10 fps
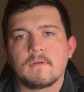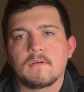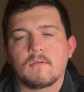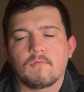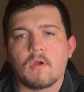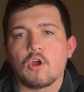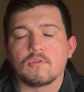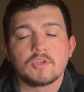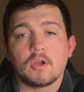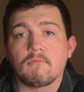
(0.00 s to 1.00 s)

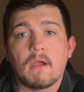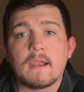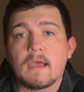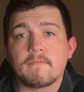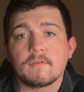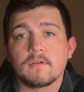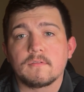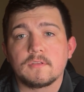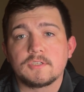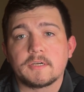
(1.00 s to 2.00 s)
right after
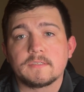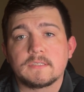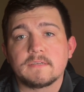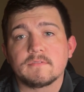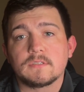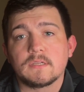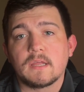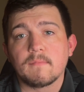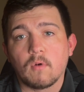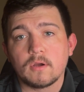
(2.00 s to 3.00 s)
the Jaron Stevenson
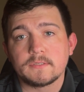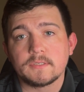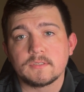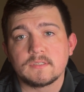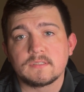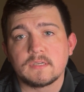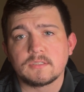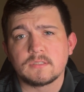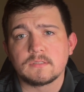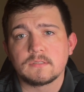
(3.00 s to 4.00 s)
and Mark Sears
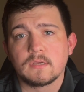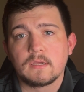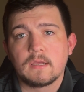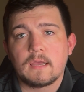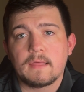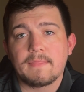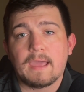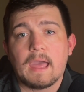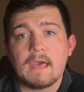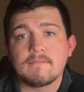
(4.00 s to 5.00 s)
decisions. They
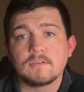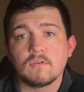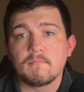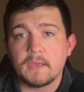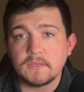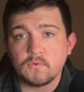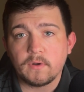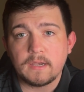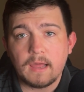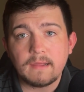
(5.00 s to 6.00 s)
have until May
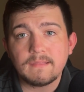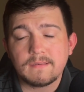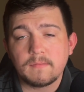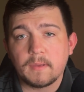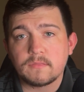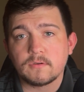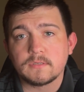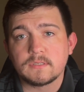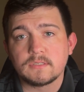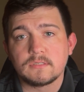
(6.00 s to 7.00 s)
29th to make their
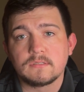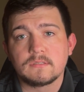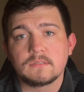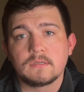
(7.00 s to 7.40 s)
decisions,